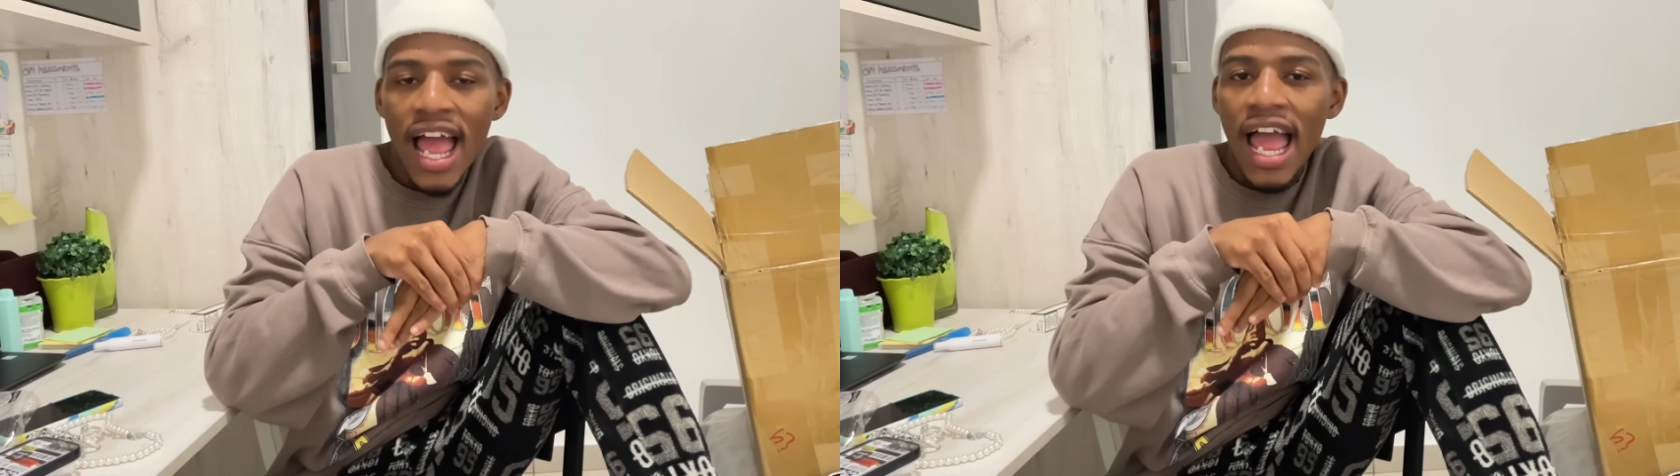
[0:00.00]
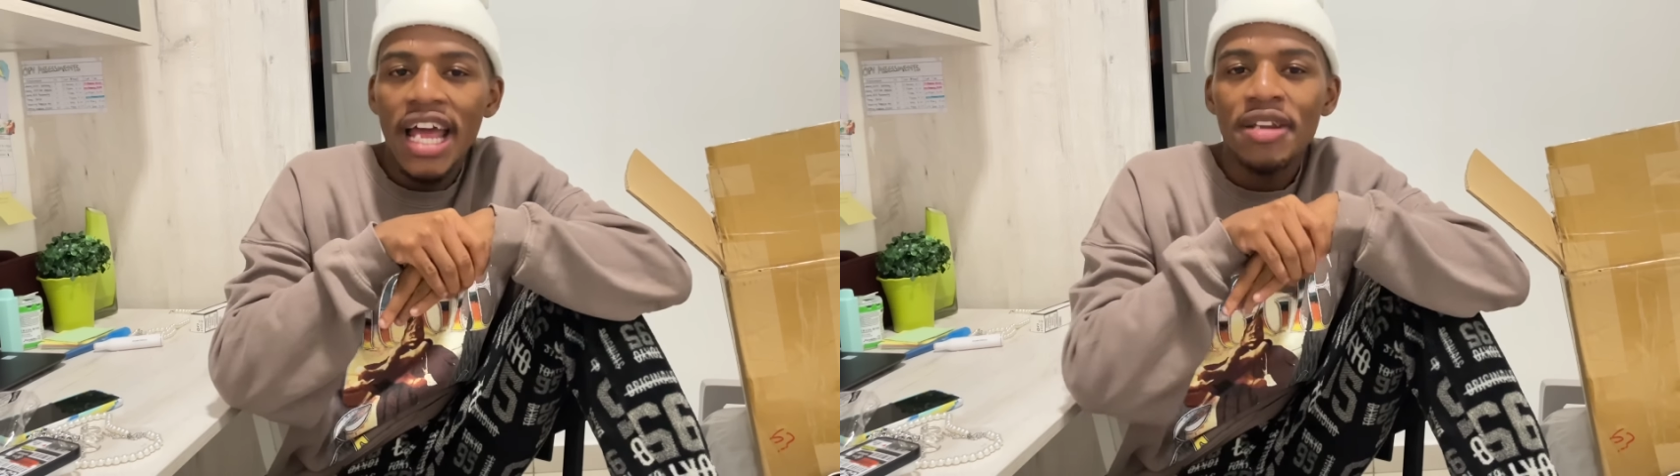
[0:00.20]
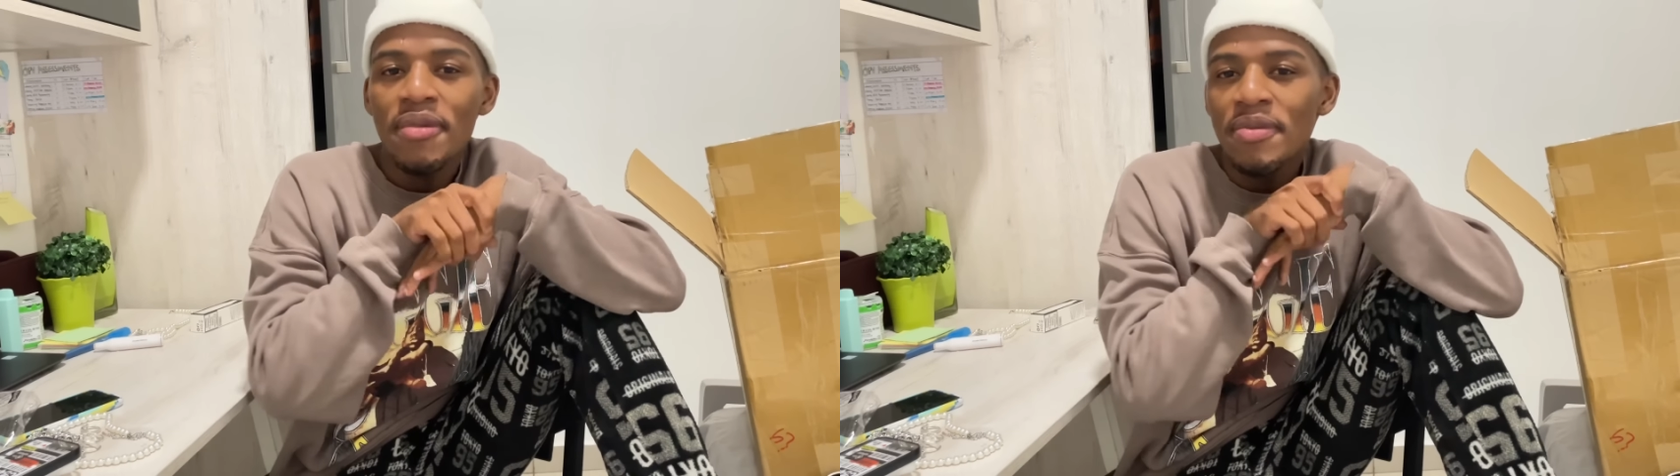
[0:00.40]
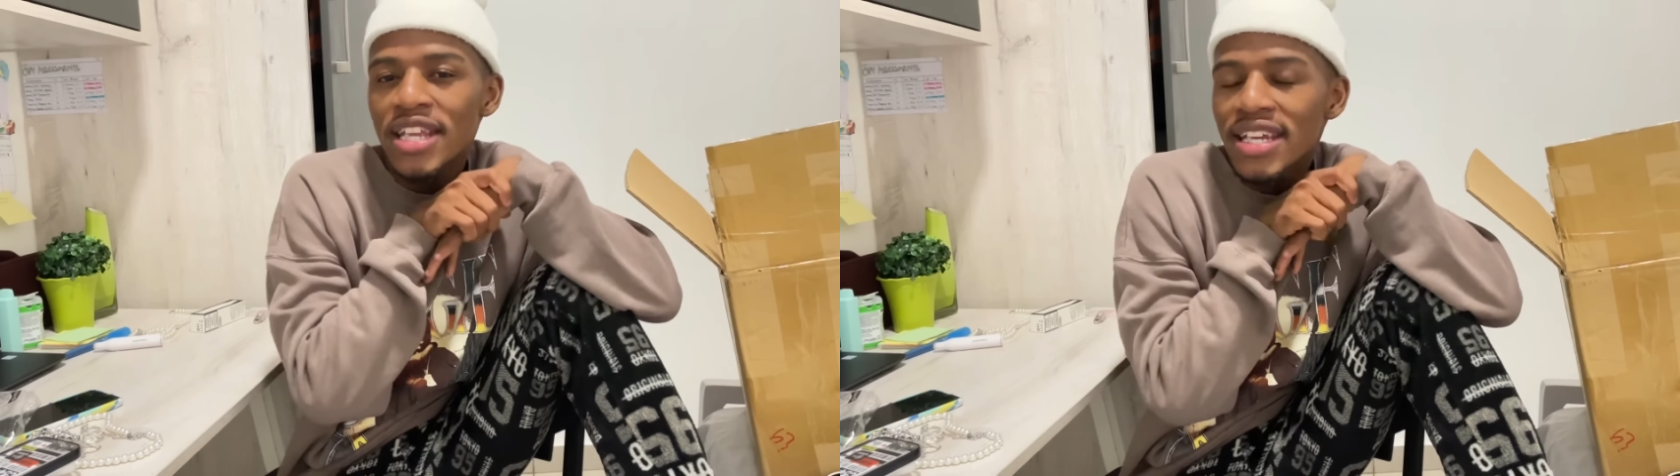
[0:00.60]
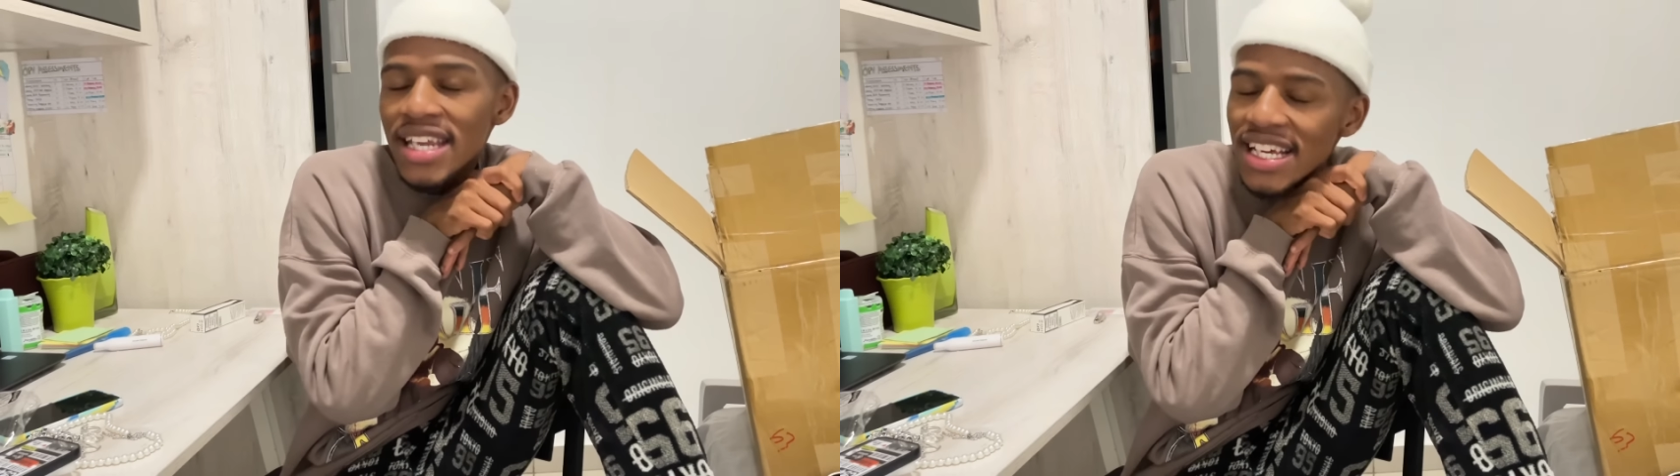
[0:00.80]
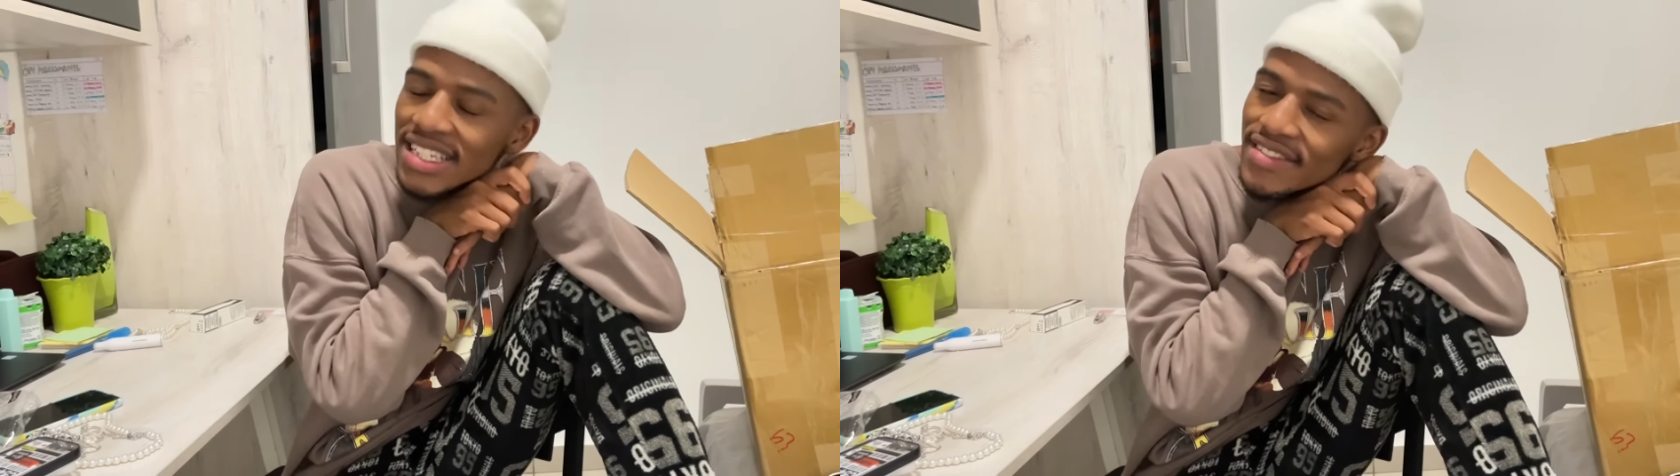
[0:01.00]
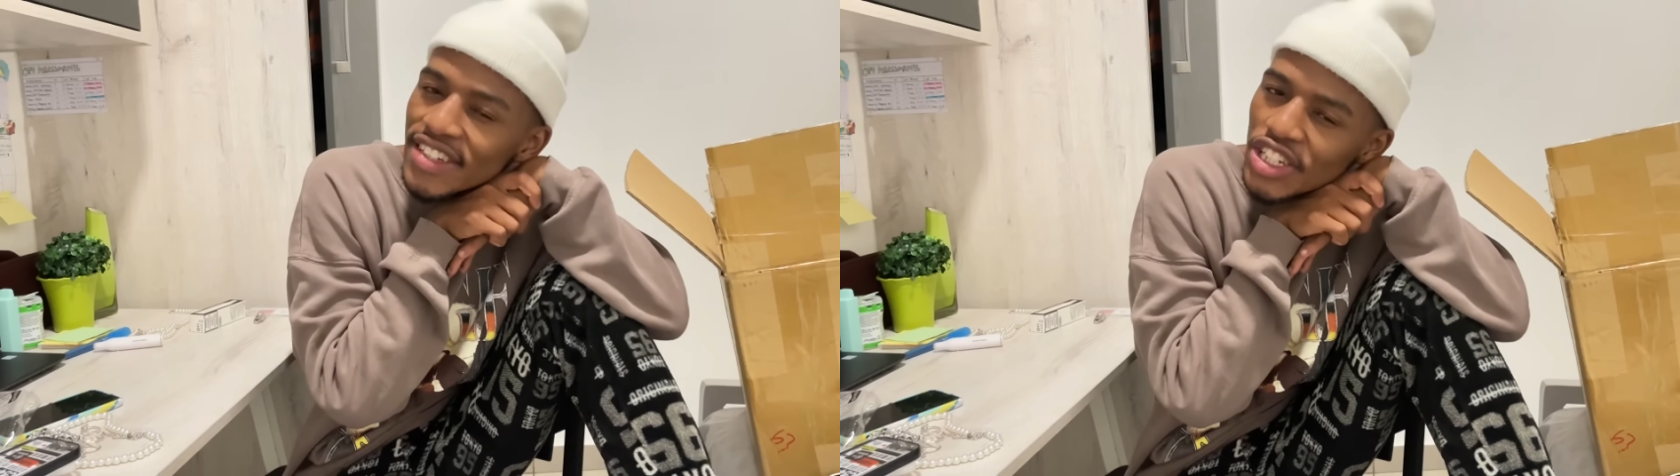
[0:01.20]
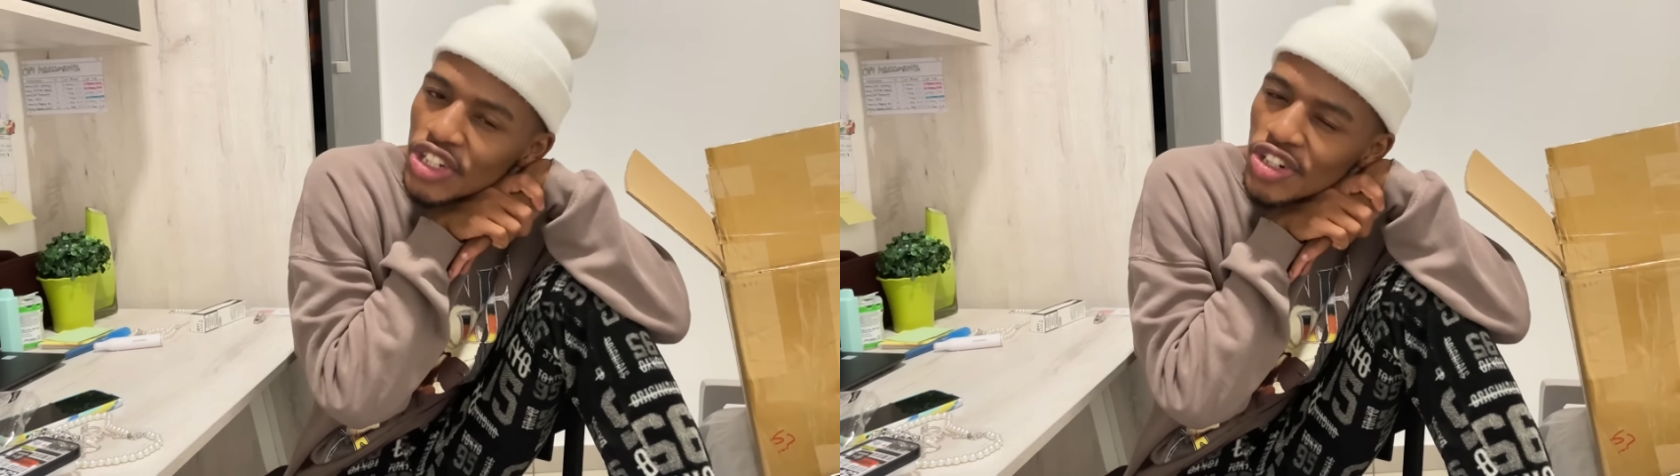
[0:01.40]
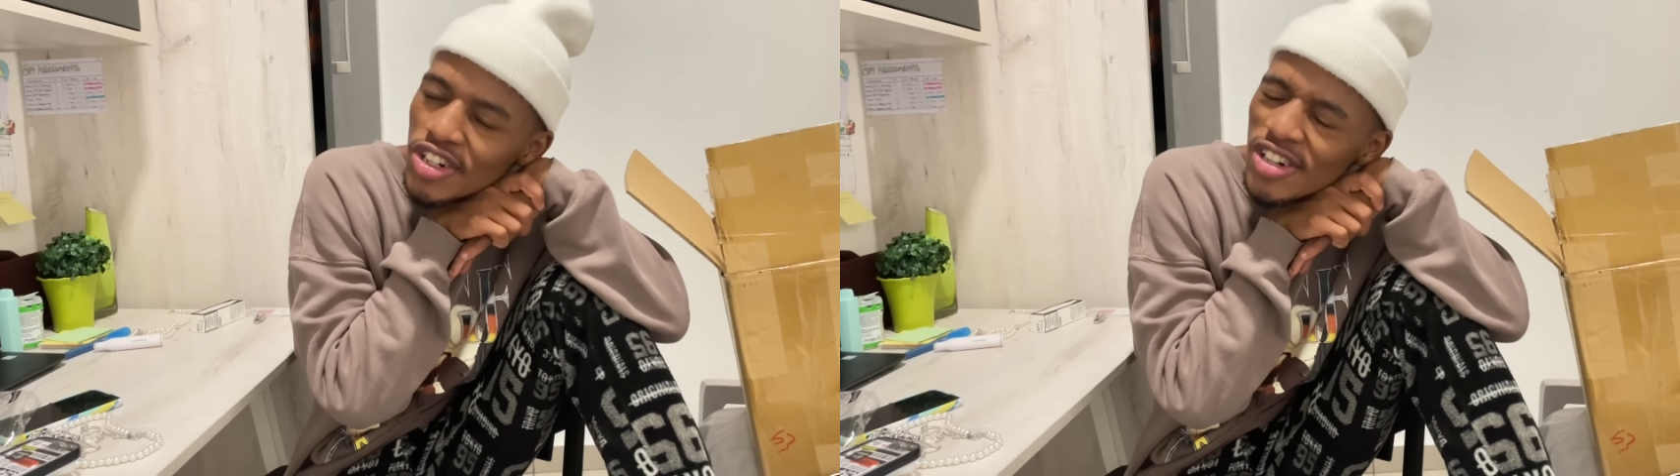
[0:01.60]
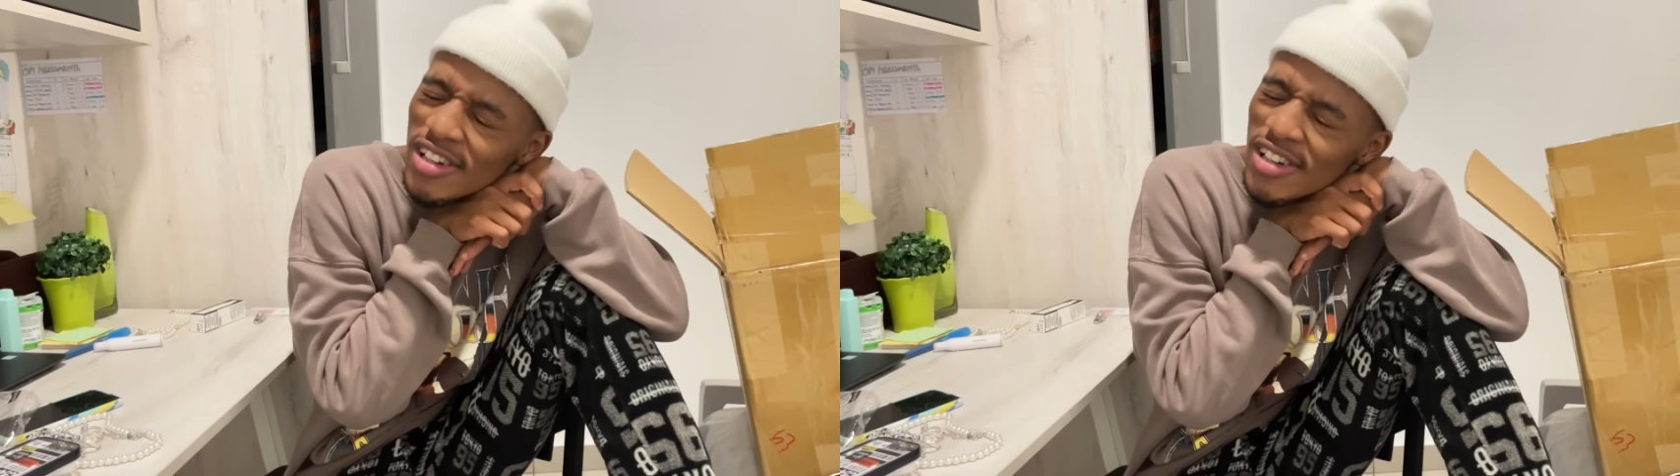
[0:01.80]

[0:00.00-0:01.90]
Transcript: and maybe the next video